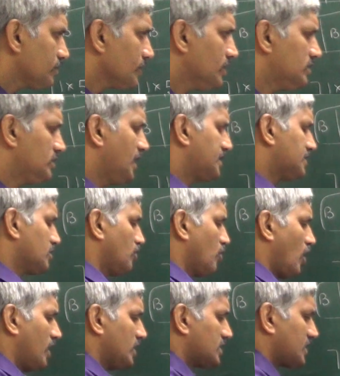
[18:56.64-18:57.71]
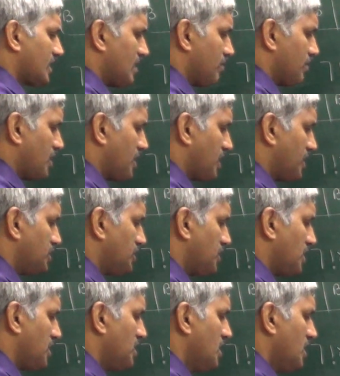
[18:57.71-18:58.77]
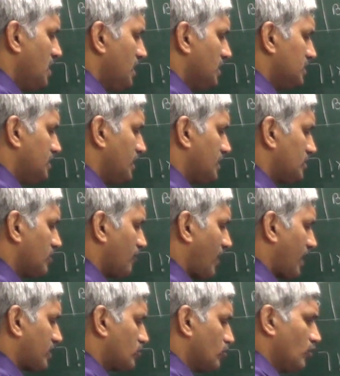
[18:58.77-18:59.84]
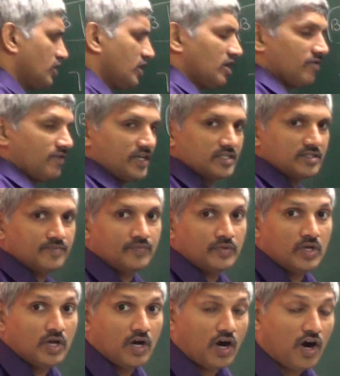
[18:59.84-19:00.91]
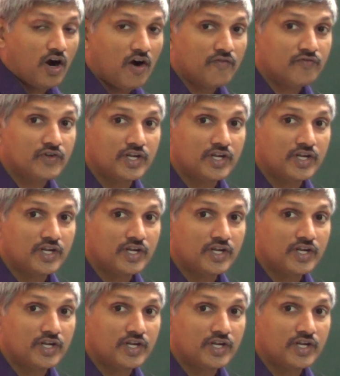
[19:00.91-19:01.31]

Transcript: 6 boys can be arranged in 6 factorial ways. After